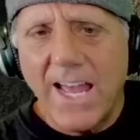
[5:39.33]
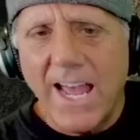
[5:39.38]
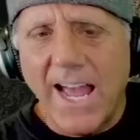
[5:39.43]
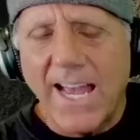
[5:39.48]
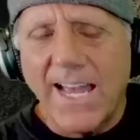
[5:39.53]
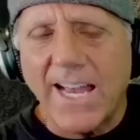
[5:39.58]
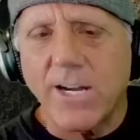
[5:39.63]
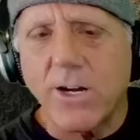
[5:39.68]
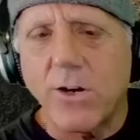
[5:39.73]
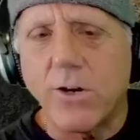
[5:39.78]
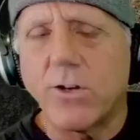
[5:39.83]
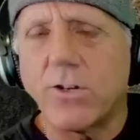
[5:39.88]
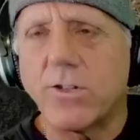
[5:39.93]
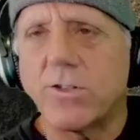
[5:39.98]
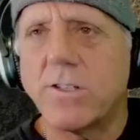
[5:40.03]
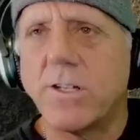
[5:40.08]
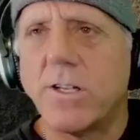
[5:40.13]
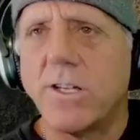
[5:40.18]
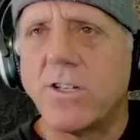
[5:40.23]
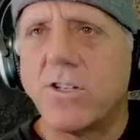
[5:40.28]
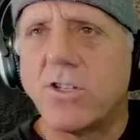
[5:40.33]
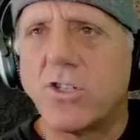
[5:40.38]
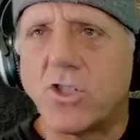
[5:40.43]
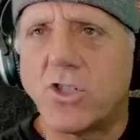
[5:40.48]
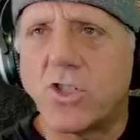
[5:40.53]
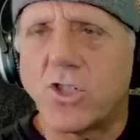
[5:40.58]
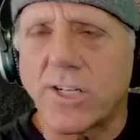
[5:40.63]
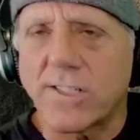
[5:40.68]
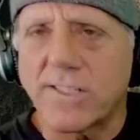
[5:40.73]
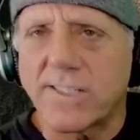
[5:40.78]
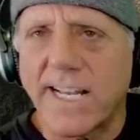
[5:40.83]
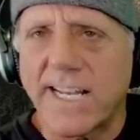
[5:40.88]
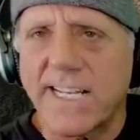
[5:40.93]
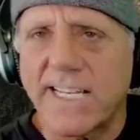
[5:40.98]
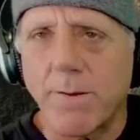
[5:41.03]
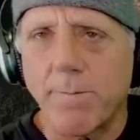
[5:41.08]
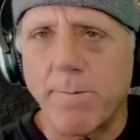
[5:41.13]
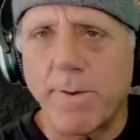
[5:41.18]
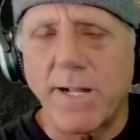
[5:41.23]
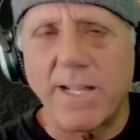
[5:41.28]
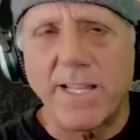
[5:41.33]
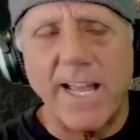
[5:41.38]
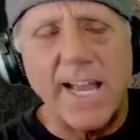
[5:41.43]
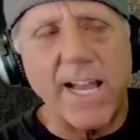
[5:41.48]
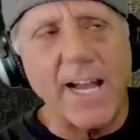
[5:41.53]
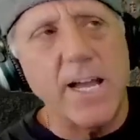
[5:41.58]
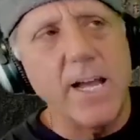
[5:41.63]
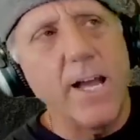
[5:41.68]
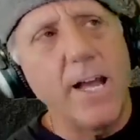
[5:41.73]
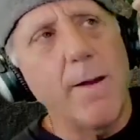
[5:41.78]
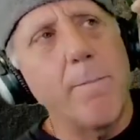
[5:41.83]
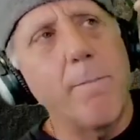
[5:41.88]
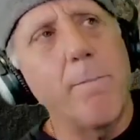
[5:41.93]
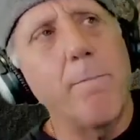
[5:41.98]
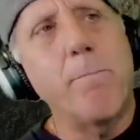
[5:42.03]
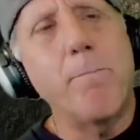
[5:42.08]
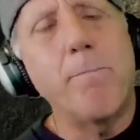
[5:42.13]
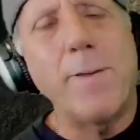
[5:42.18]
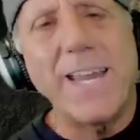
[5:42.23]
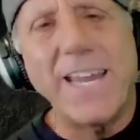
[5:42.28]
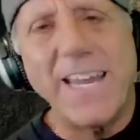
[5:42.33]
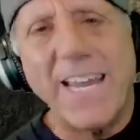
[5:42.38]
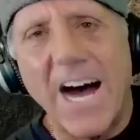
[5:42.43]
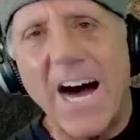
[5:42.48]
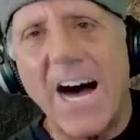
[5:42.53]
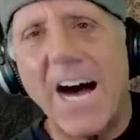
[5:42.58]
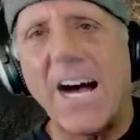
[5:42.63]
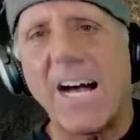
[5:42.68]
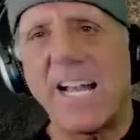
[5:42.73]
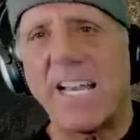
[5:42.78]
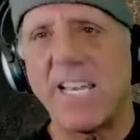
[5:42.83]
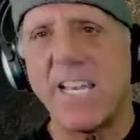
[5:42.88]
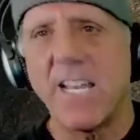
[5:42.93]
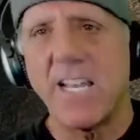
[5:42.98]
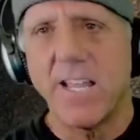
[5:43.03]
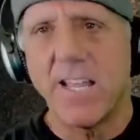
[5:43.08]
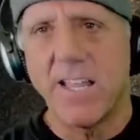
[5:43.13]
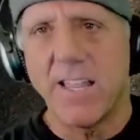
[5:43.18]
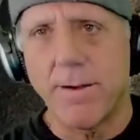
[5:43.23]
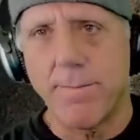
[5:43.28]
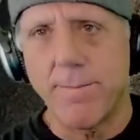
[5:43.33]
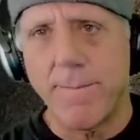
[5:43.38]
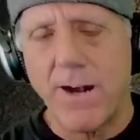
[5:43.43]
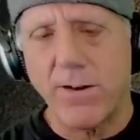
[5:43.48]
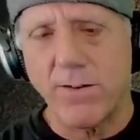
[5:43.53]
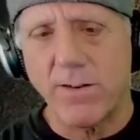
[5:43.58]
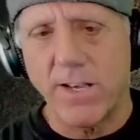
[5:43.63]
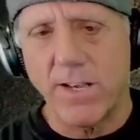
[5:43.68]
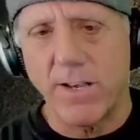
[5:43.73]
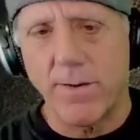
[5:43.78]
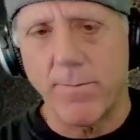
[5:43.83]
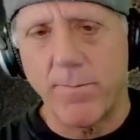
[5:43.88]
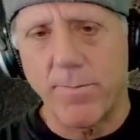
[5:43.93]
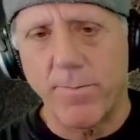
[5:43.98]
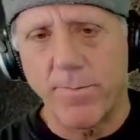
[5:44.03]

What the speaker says: and it goes just like the building beyond the mountain.